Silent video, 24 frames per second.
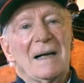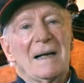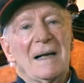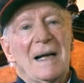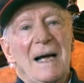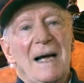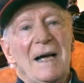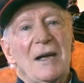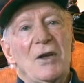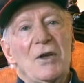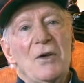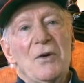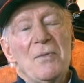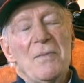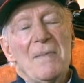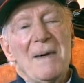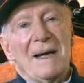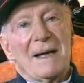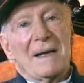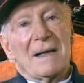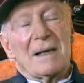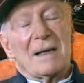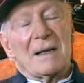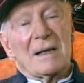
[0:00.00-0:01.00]

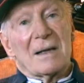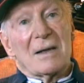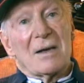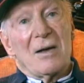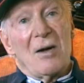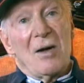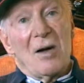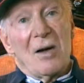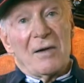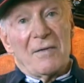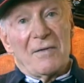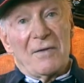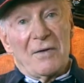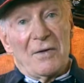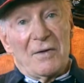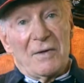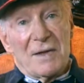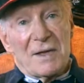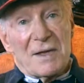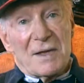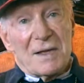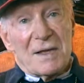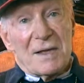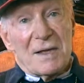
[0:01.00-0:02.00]
ecumenical
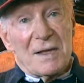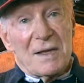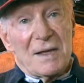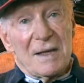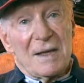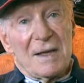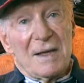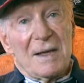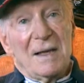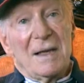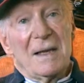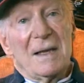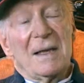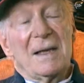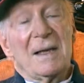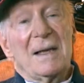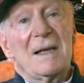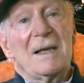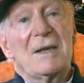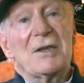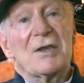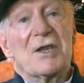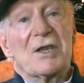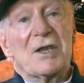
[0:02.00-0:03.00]
conference
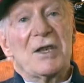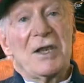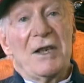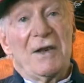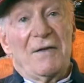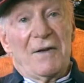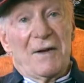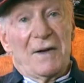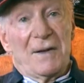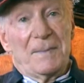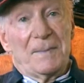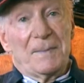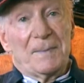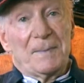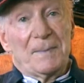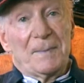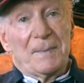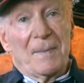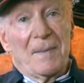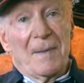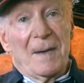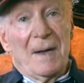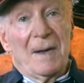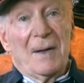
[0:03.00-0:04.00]
in Geneva,
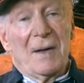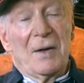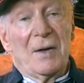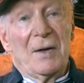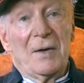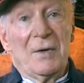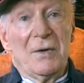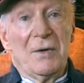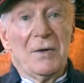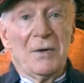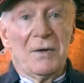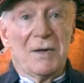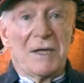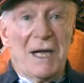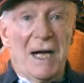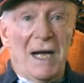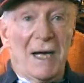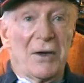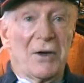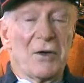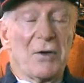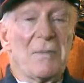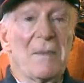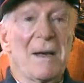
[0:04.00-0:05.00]
in the huge
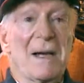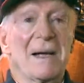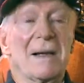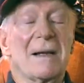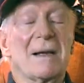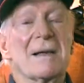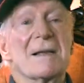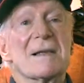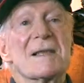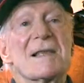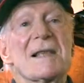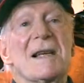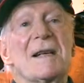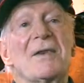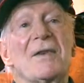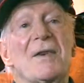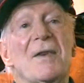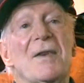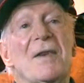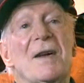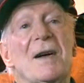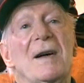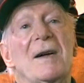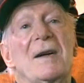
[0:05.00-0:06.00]
ecumenical center
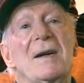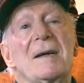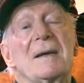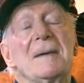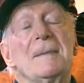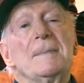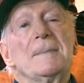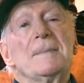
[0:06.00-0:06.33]
there.